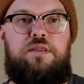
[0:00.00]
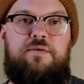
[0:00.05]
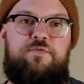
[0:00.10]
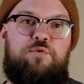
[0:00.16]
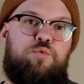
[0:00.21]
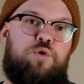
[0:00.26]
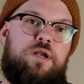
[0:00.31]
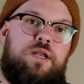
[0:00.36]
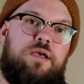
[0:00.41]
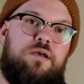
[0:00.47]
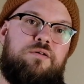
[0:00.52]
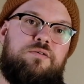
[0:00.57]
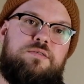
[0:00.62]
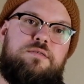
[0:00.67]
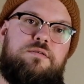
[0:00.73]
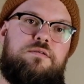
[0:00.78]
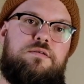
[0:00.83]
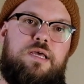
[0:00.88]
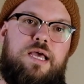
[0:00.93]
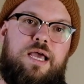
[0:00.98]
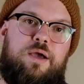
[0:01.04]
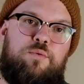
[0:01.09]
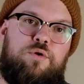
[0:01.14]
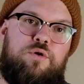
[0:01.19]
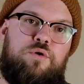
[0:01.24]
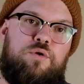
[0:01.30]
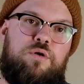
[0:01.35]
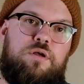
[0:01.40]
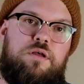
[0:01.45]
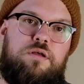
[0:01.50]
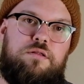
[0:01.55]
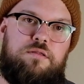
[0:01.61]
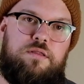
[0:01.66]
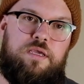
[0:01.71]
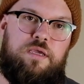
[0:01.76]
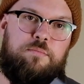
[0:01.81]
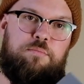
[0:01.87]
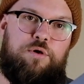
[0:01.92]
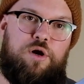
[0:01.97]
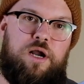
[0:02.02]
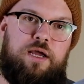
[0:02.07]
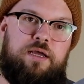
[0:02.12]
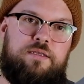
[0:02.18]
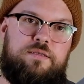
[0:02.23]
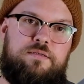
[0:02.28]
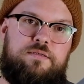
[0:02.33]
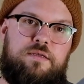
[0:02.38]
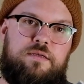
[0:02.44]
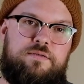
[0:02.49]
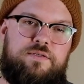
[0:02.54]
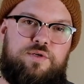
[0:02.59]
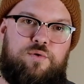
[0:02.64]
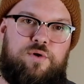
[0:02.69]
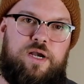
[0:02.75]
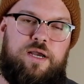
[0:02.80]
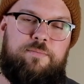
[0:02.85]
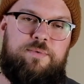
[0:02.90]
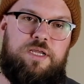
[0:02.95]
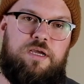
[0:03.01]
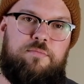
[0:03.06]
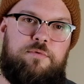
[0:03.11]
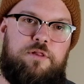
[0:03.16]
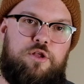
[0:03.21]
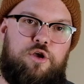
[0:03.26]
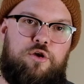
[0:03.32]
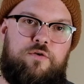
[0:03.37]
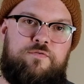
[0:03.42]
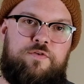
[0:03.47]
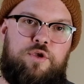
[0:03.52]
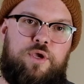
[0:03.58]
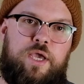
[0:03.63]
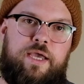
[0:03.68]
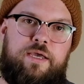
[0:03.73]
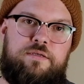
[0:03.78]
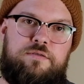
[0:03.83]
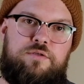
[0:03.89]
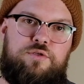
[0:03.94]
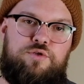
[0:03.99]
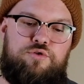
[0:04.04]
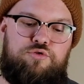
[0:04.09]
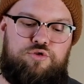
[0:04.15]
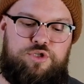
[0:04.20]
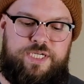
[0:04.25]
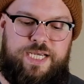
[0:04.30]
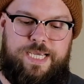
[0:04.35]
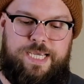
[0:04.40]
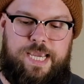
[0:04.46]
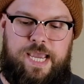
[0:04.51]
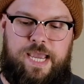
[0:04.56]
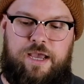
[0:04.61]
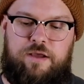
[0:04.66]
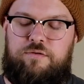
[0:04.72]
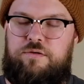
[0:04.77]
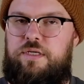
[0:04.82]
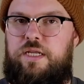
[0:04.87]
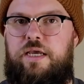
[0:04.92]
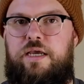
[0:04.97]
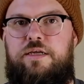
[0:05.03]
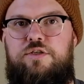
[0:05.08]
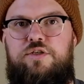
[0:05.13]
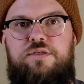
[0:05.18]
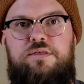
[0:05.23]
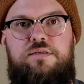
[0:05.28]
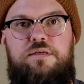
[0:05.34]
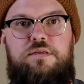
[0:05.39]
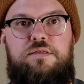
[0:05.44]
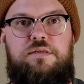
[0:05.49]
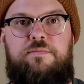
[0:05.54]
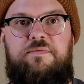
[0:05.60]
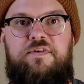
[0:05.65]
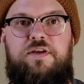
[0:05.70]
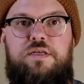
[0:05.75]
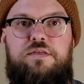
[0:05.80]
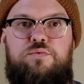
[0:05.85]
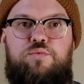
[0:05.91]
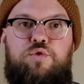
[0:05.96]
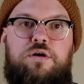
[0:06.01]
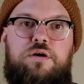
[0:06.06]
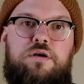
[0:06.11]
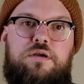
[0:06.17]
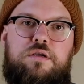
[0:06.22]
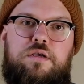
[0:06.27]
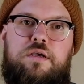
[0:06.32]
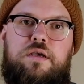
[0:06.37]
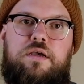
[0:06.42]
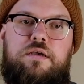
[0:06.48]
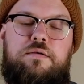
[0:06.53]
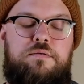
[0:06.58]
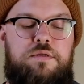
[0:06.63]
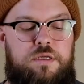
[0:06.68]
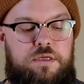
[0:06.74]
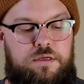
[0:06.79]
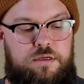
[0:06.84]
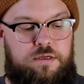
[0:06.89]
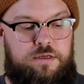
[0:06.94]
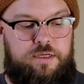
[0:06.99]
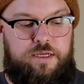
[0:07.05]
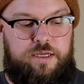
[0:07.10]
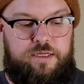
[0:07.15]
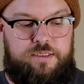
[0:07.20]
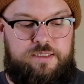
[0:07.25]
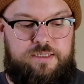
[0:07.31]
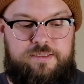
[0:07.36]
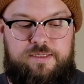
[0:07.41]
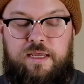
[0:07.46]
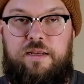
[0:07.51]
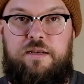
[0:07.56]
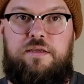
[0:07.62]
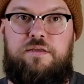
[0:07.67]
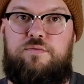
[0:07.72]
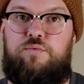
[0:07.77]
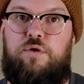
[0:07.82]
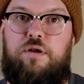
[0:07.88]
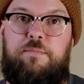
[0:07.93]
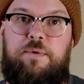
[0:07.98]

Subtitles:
everyone else, I will link Brian's Instagram down below for you guys to check out and just see some of his work. As I said, he's one of